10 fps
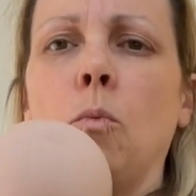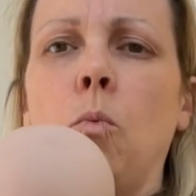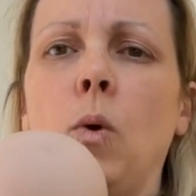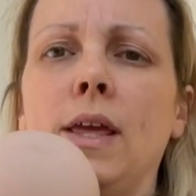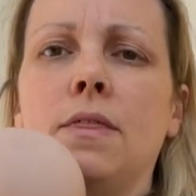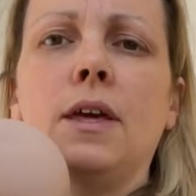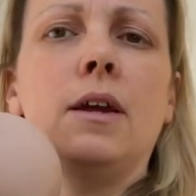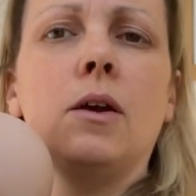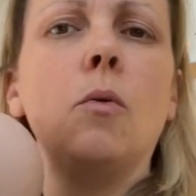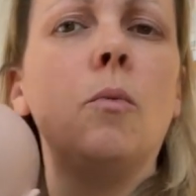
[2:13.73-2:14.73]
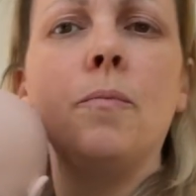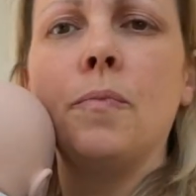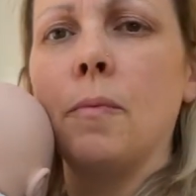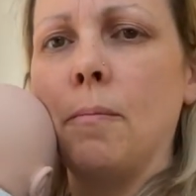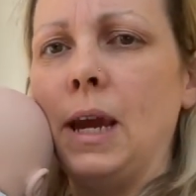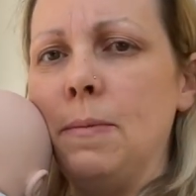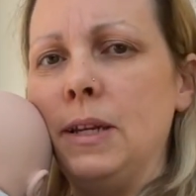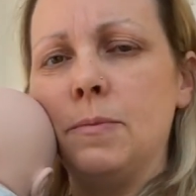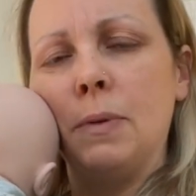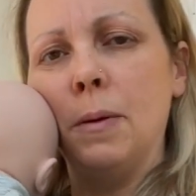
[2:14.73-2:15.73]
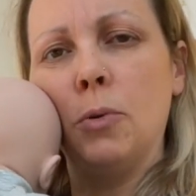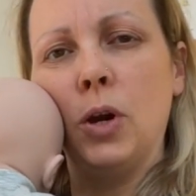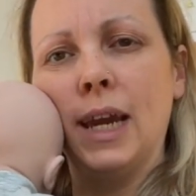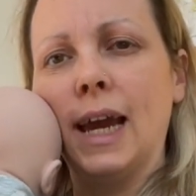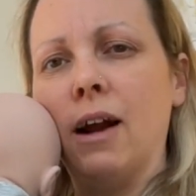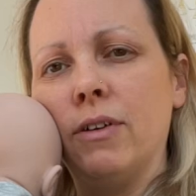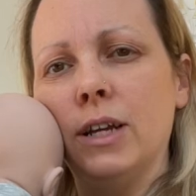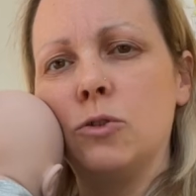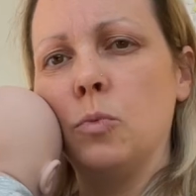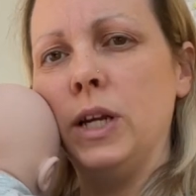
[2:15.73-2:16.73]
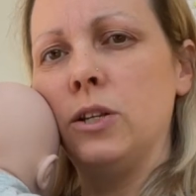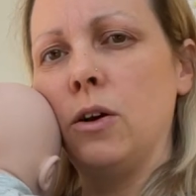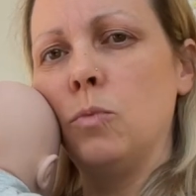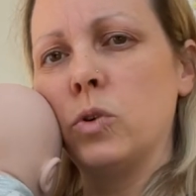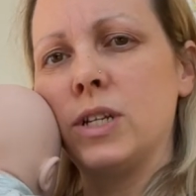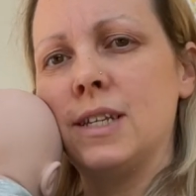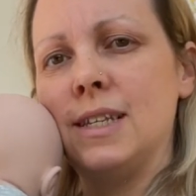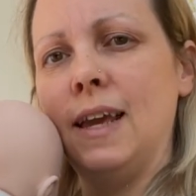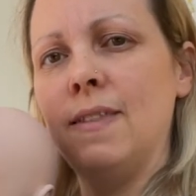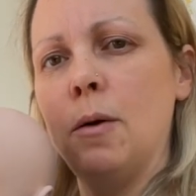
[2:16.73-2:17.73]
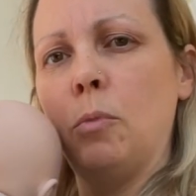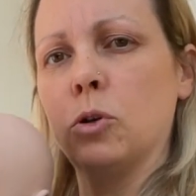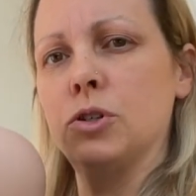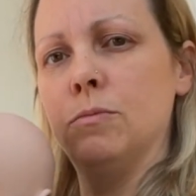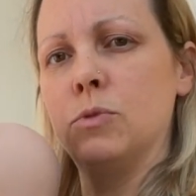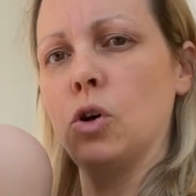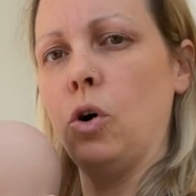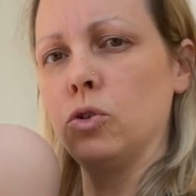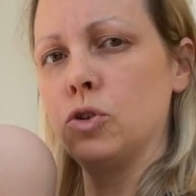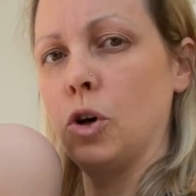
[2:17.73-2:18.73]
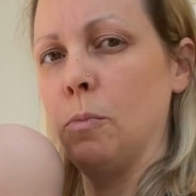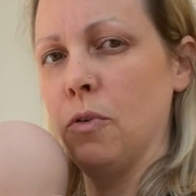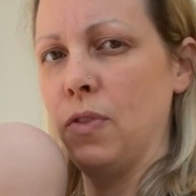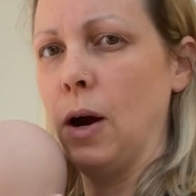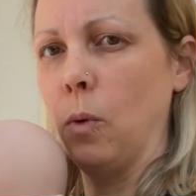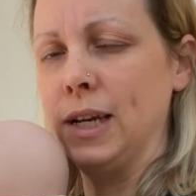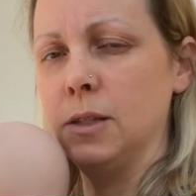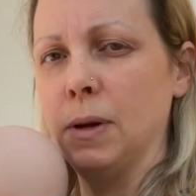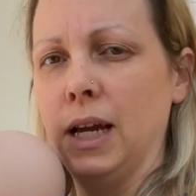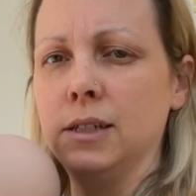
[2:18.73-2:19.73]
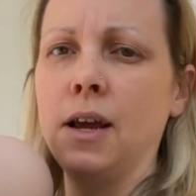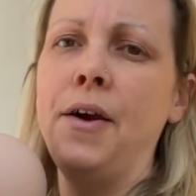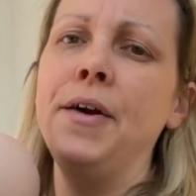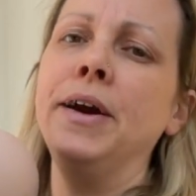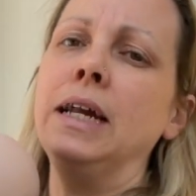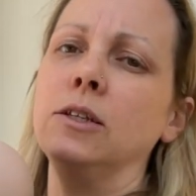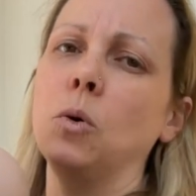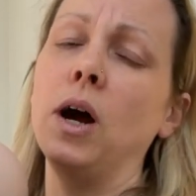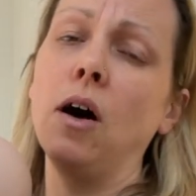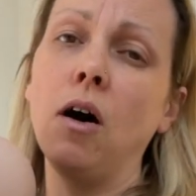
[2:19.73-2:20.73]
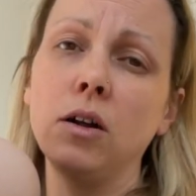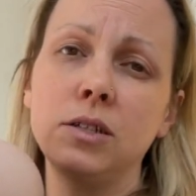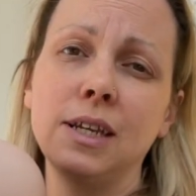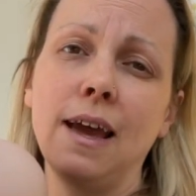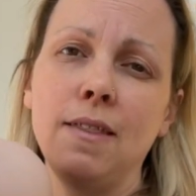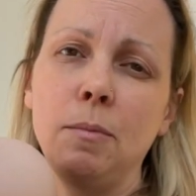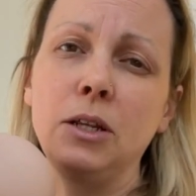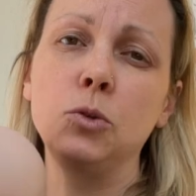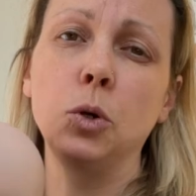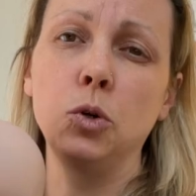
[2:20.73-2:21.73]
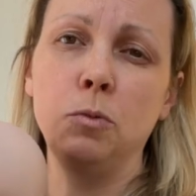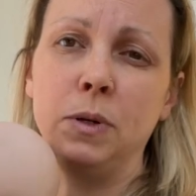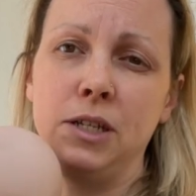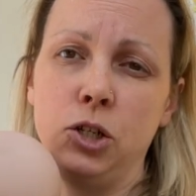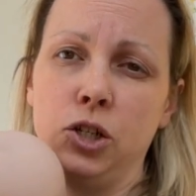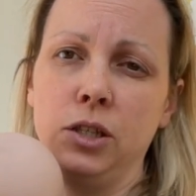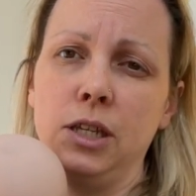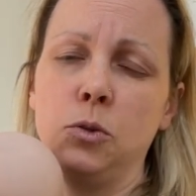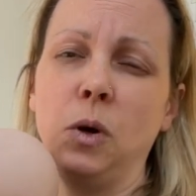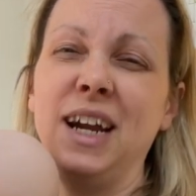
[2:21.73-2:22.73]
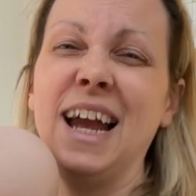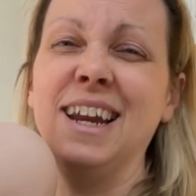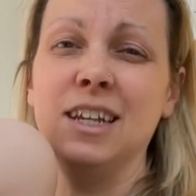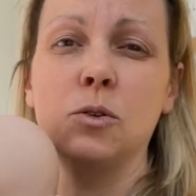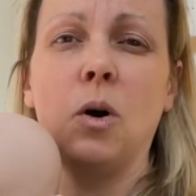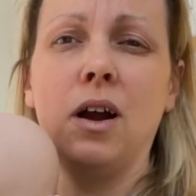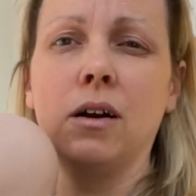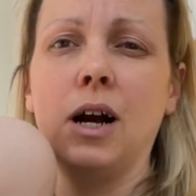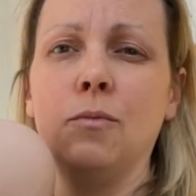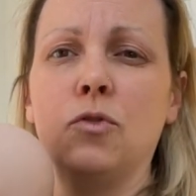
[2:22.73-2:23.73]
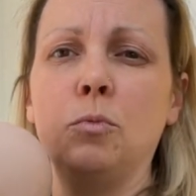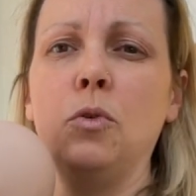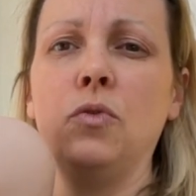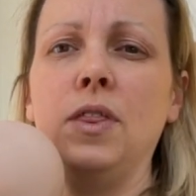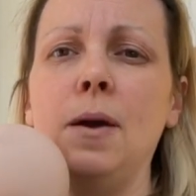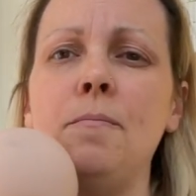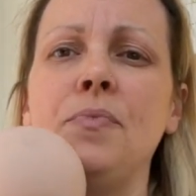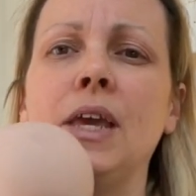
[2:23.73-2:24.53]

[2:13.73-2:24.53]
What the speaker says: With babies being put in carriers, we don't want to sit their bottoms on top of that waistband. It's quite hard to get them into a good position this way, and it's quite uncomfortable for them.